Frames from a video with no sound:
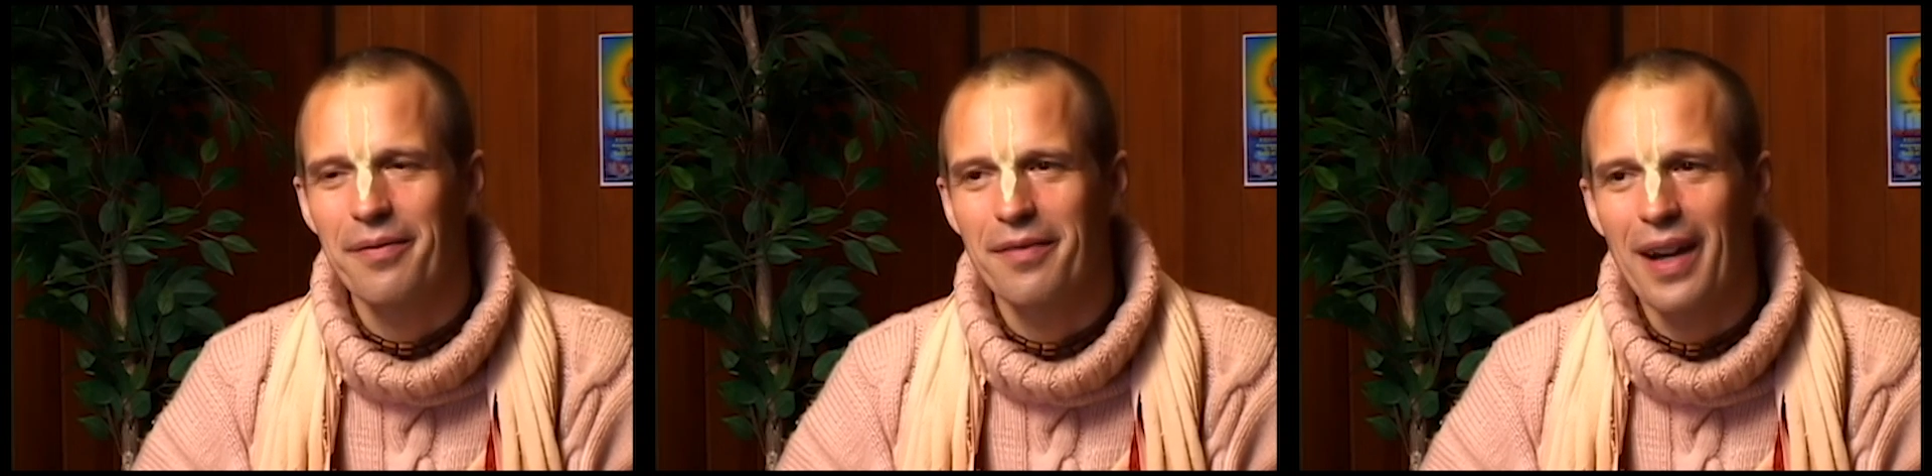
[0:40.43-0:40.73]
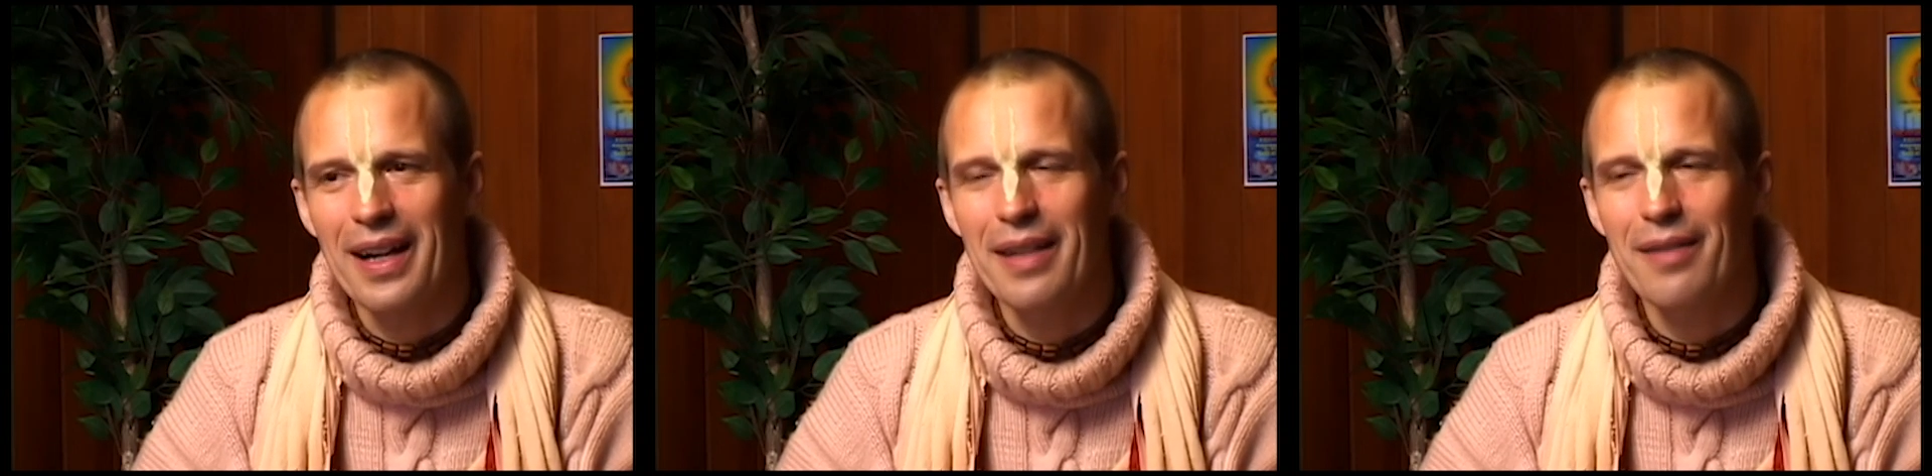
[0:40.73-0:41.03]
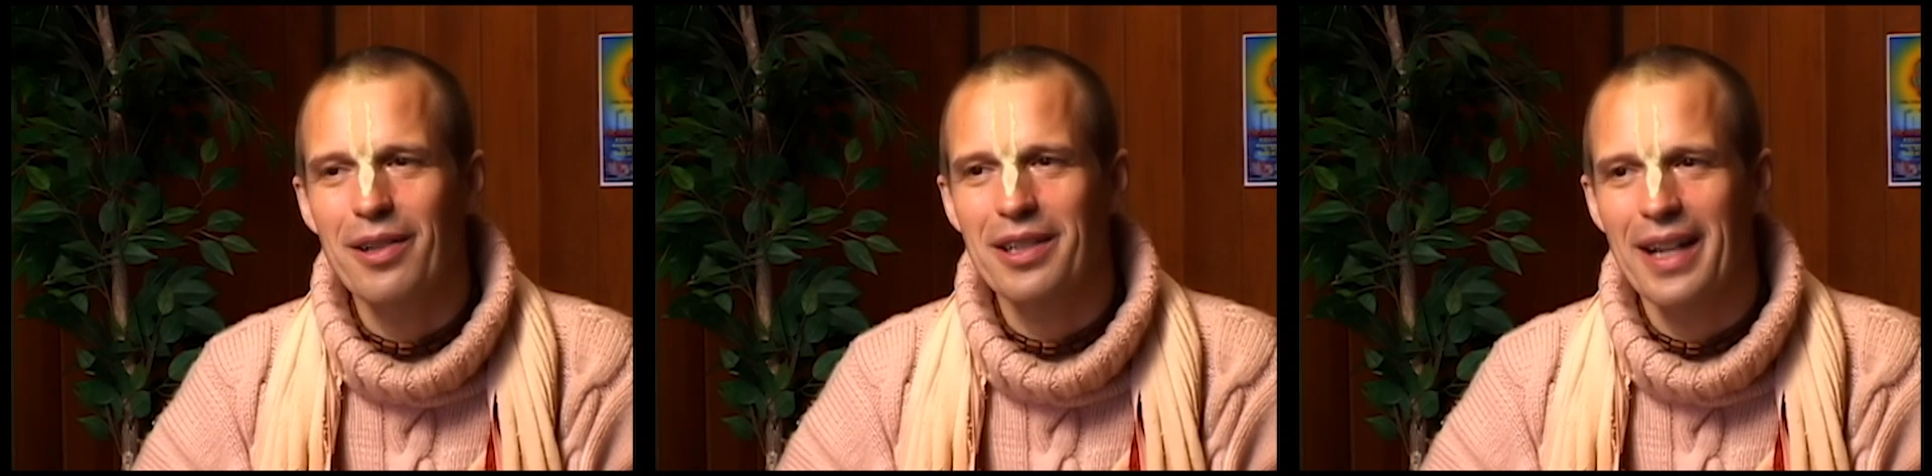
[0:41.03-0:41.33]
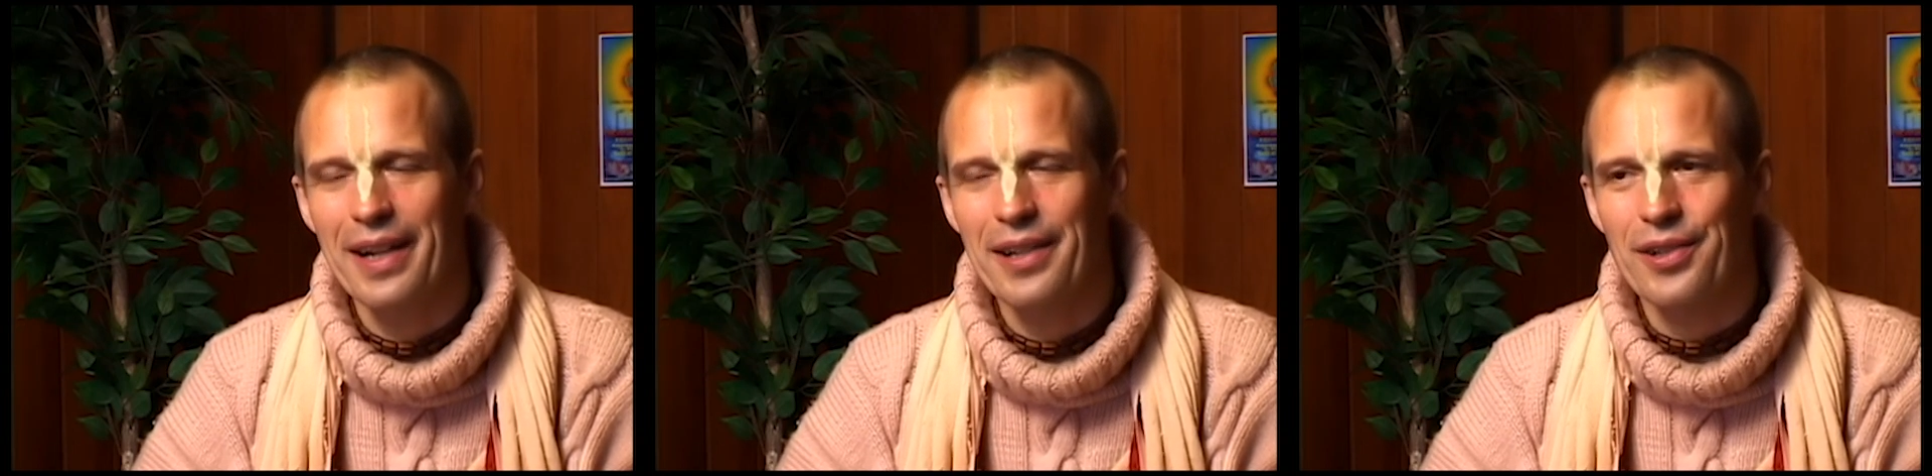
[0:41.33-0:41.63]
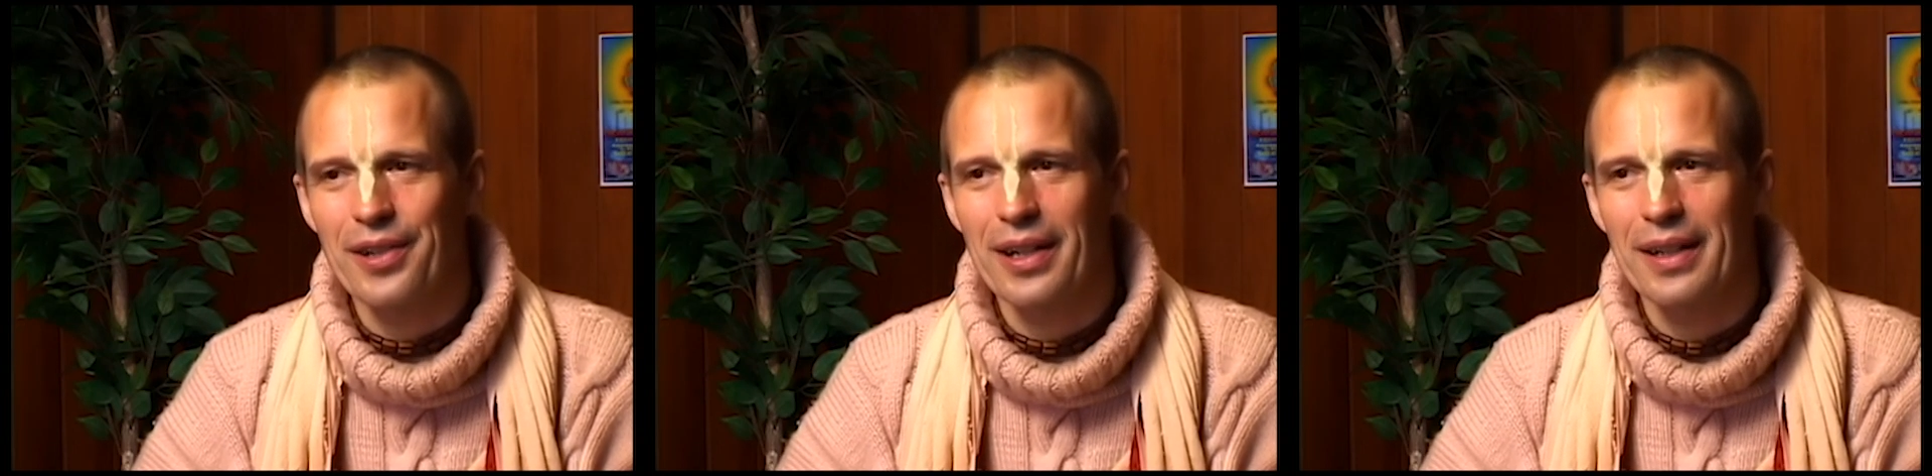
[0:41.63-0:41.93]
while he was
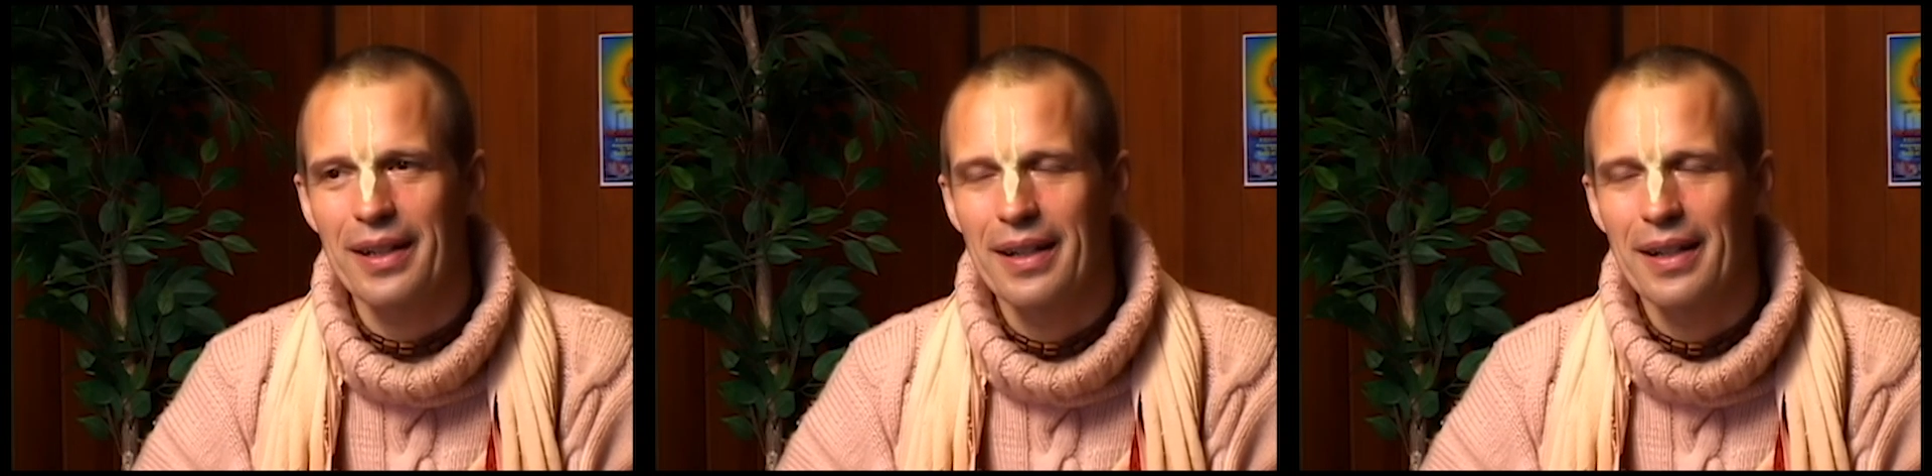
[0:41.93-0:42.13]
lecturing,